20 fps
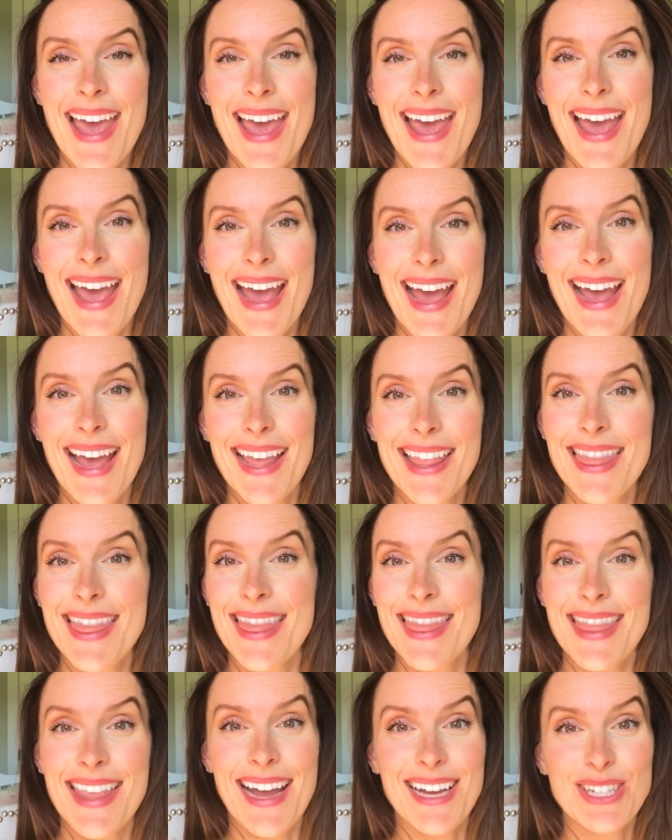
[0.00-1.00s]
And
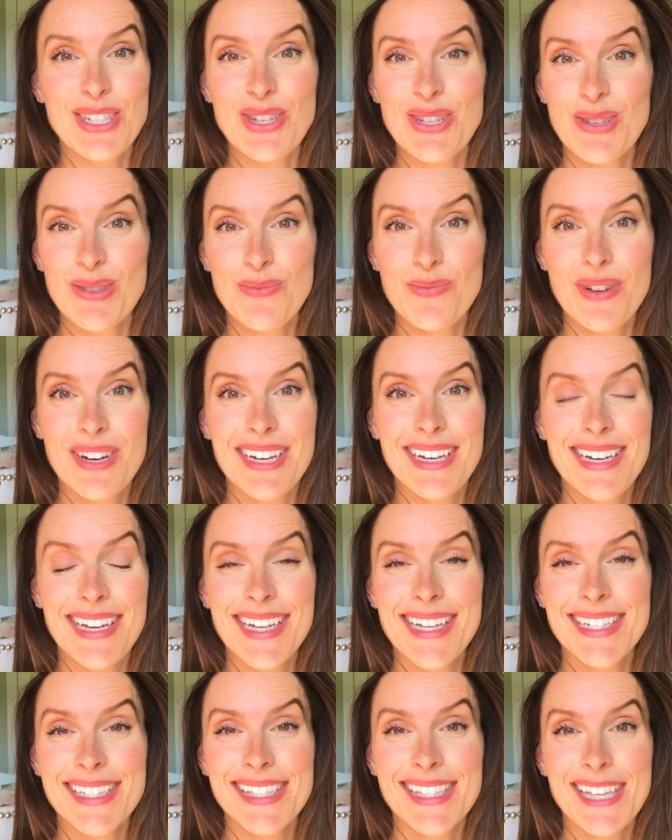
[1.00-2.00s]
that's just what it
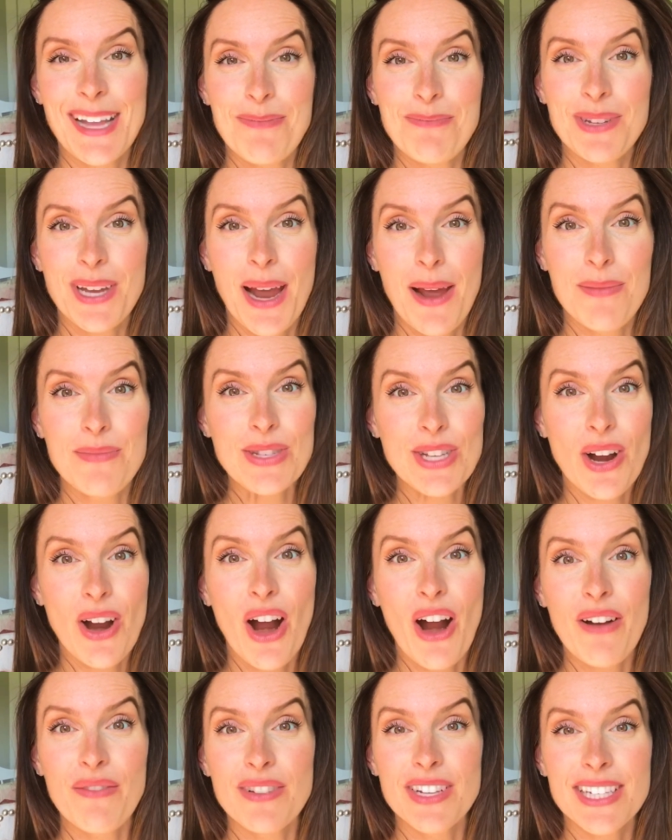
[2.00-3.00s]
is. Sometimes your
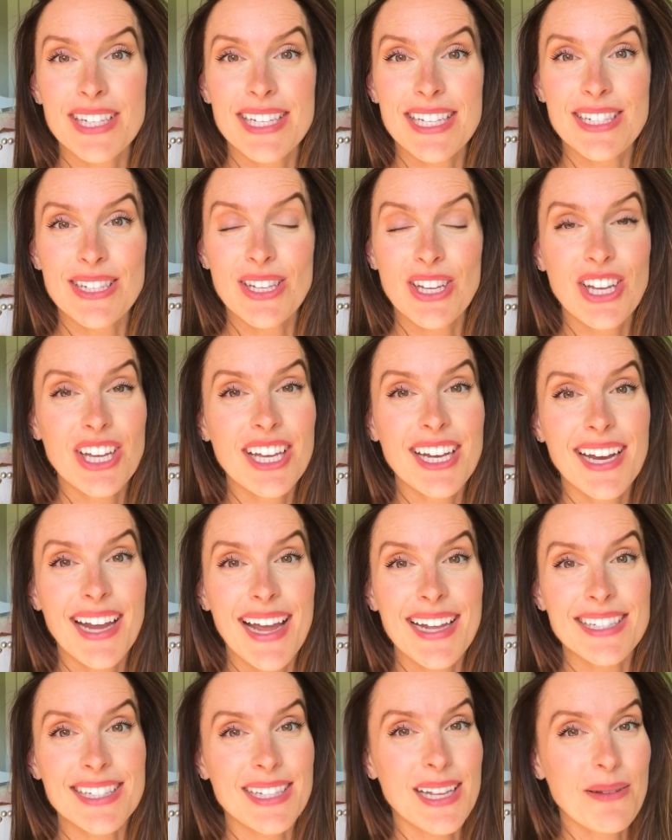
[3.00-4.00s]
harvest is good
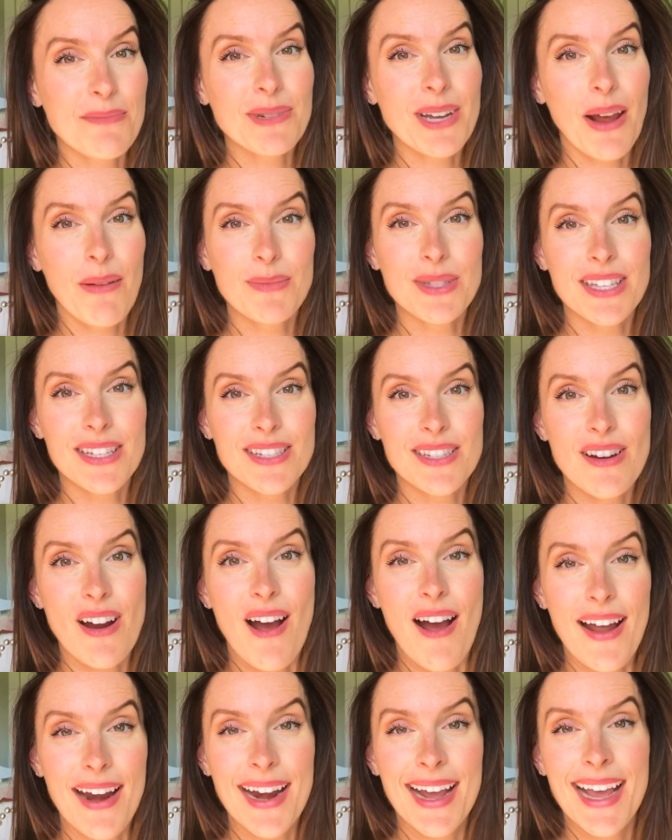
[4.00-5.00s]
and sometimes it's
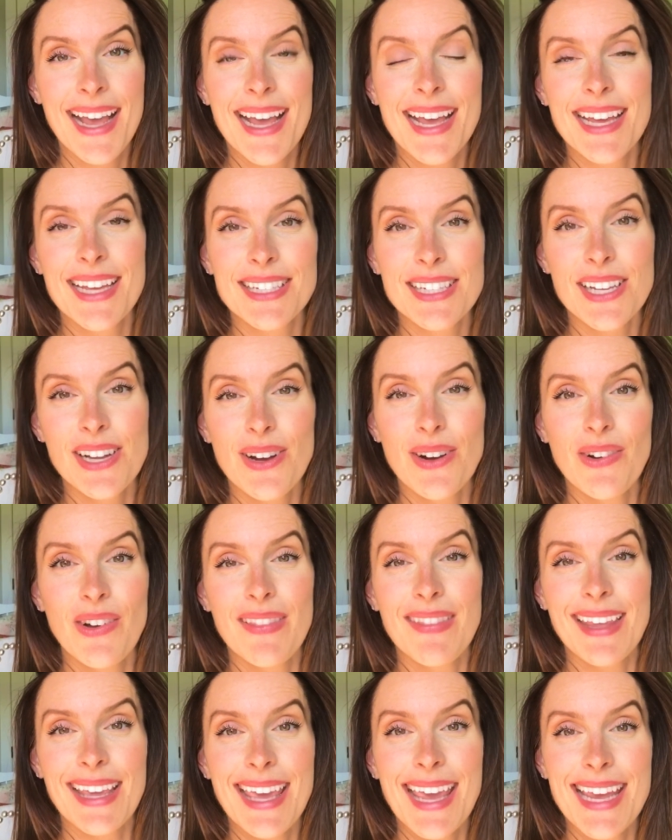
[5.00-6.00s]
not. So
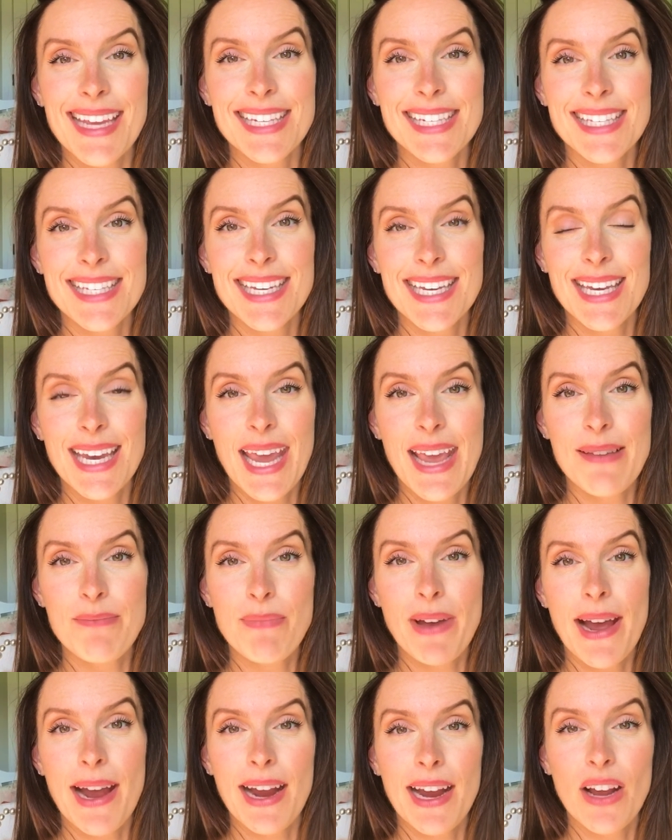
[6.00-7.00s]
in the case today,
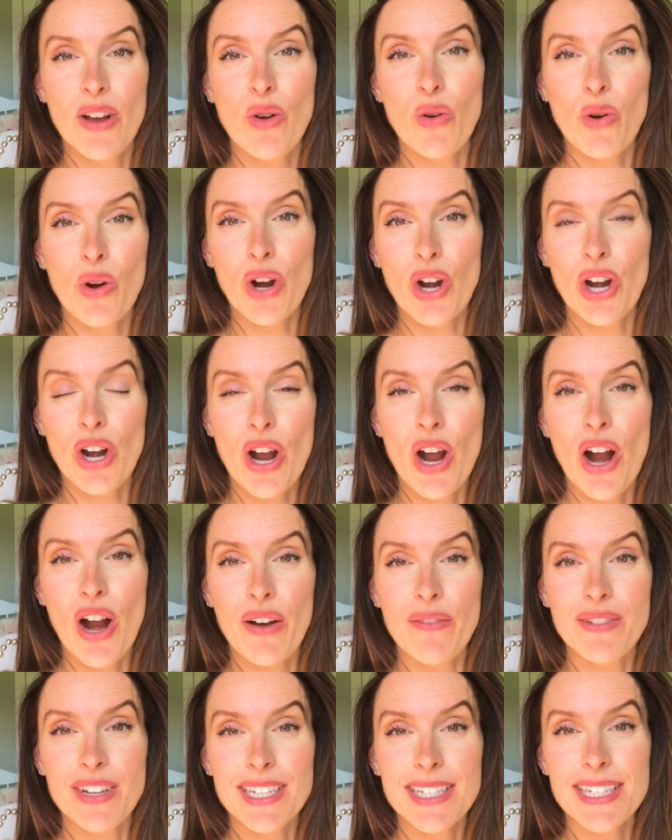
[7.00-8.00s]
my corn
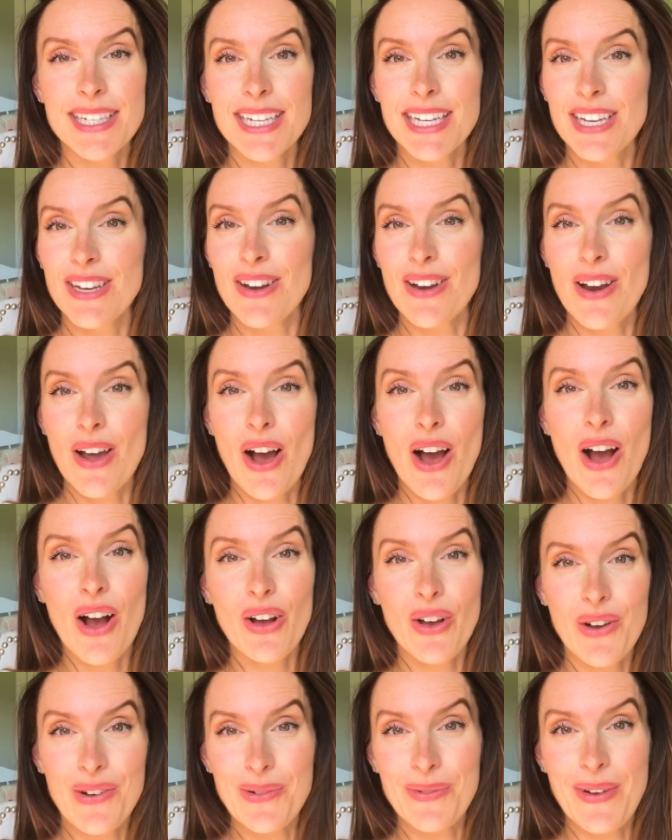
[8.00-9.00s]
harvest did not
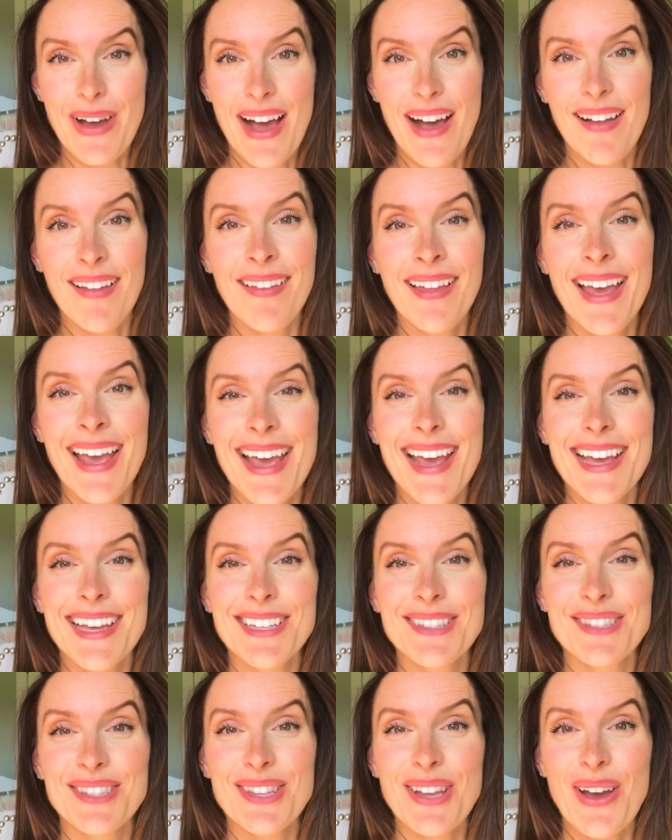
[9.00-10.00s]
go well.
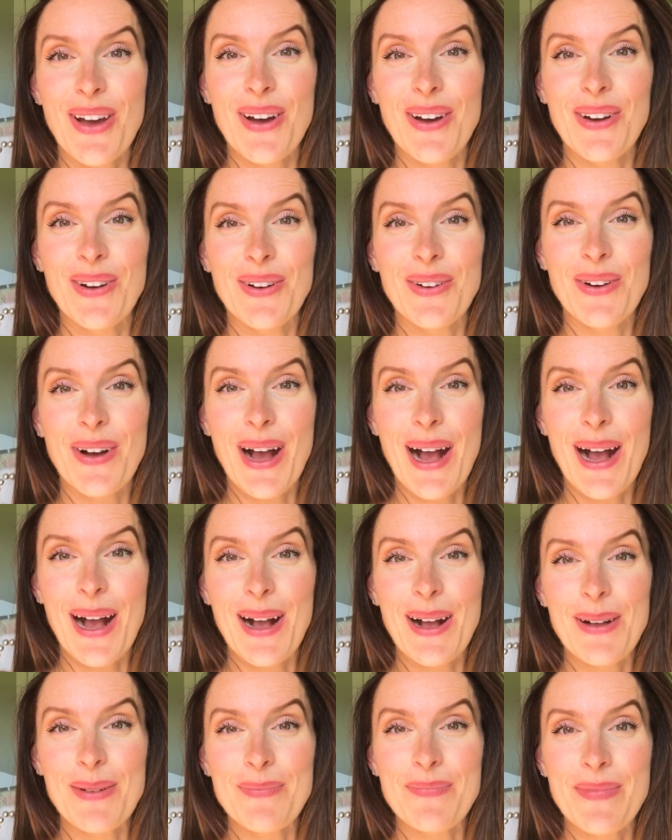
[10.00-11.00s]
So
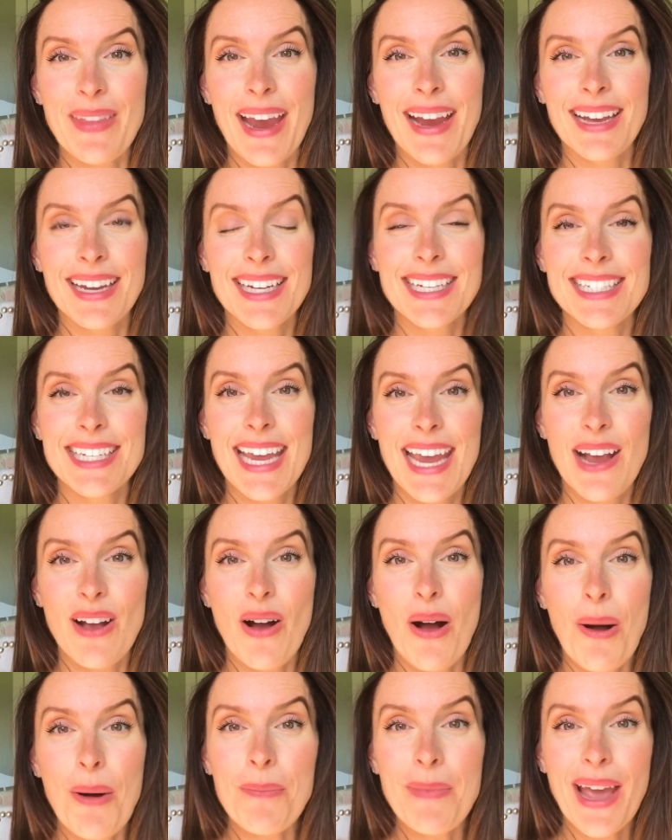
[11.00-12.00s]
I'm going to take
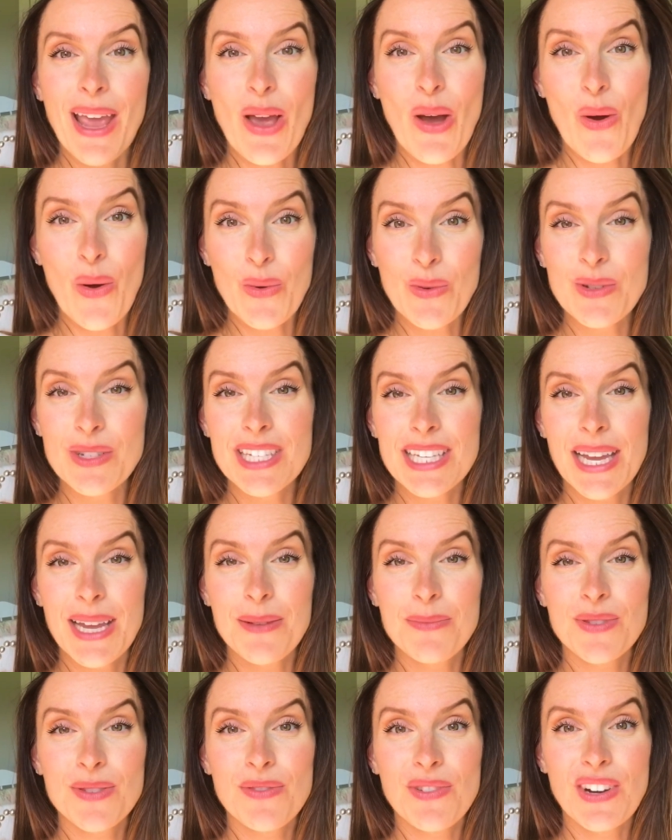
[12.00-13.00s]
all my own
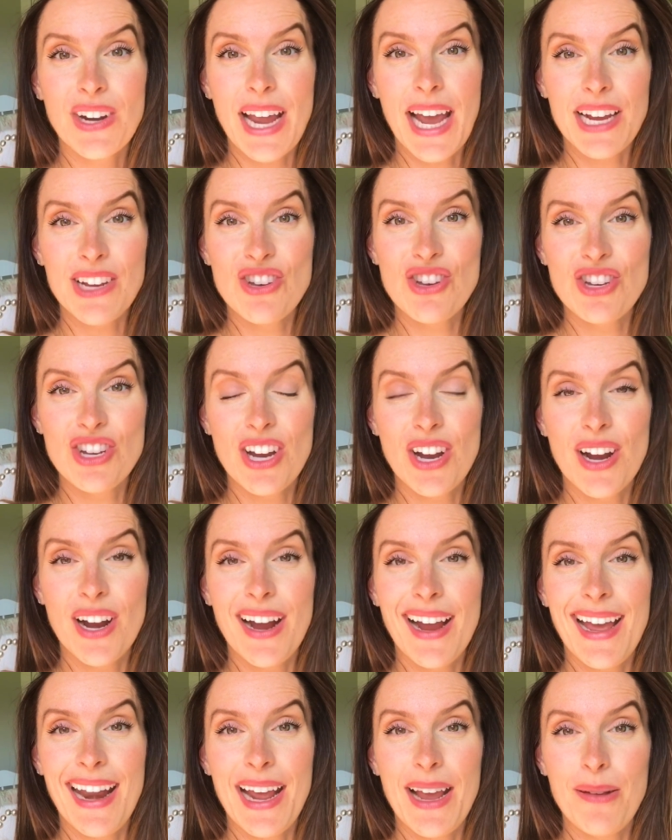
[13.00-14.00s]
tips for next year
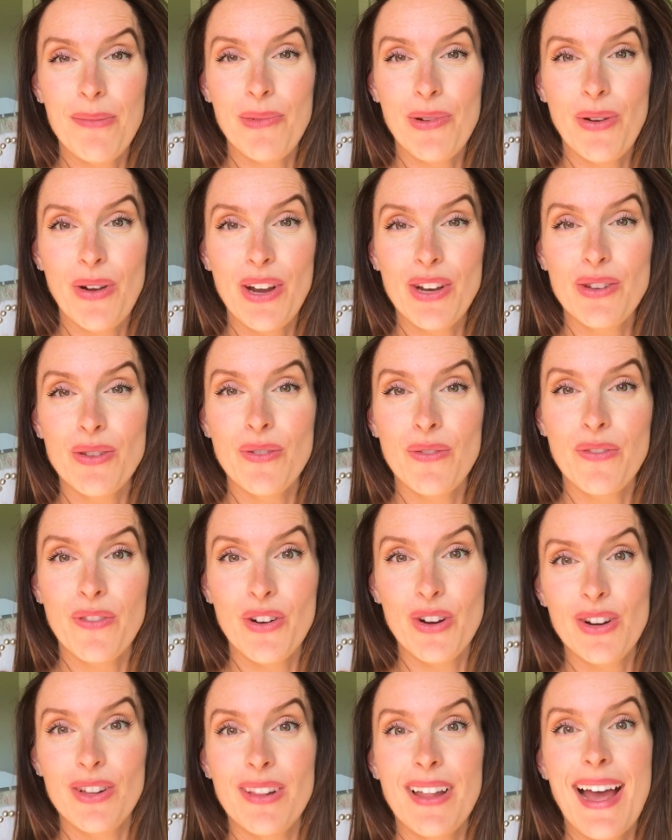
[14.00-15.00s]
and I'm going to
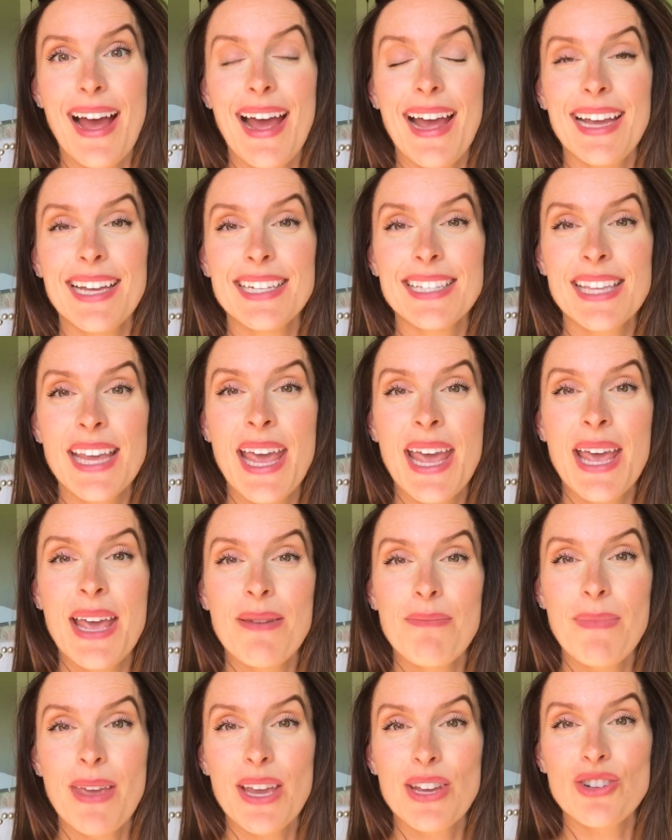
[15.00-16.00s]
fertilize,
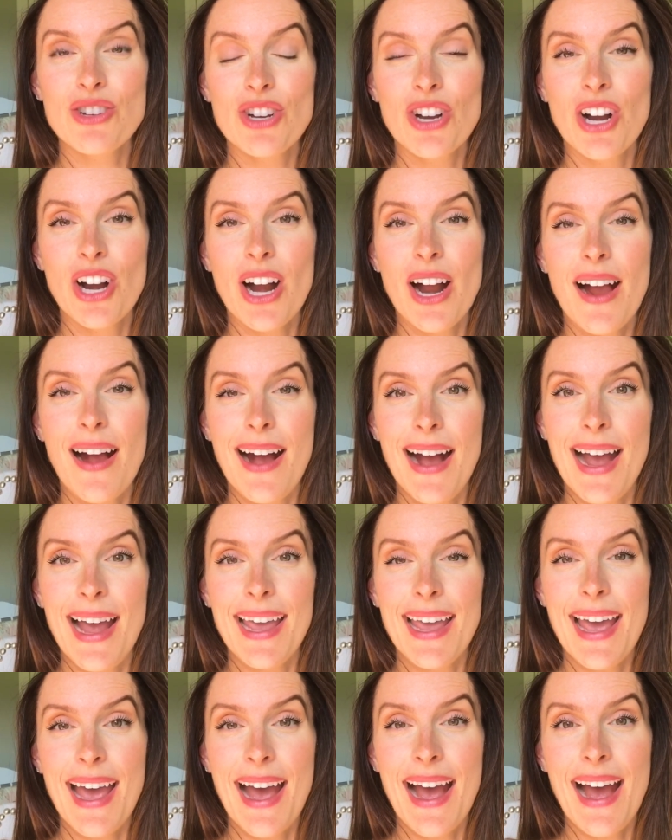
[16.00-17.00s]
make sure I
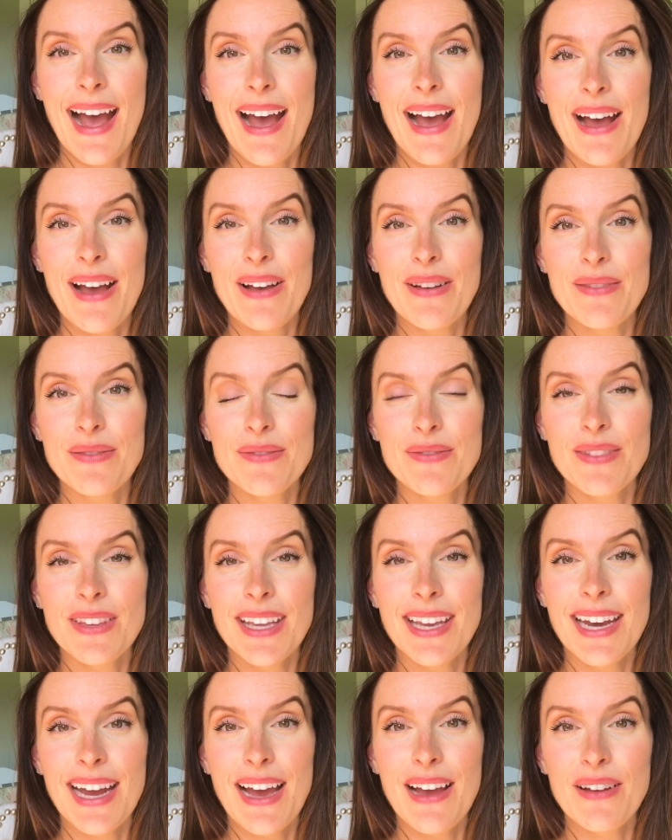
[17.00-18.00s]
have
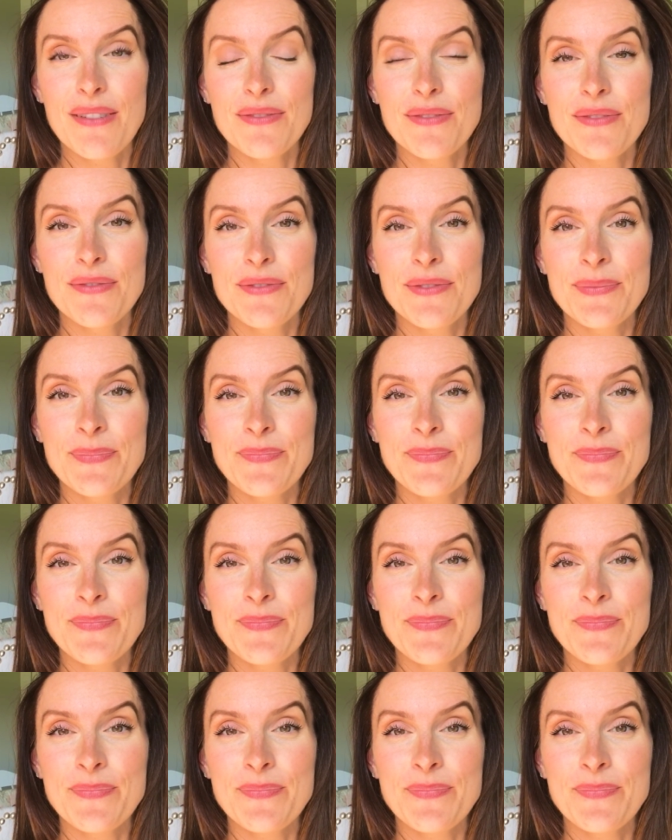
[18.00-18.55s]
enough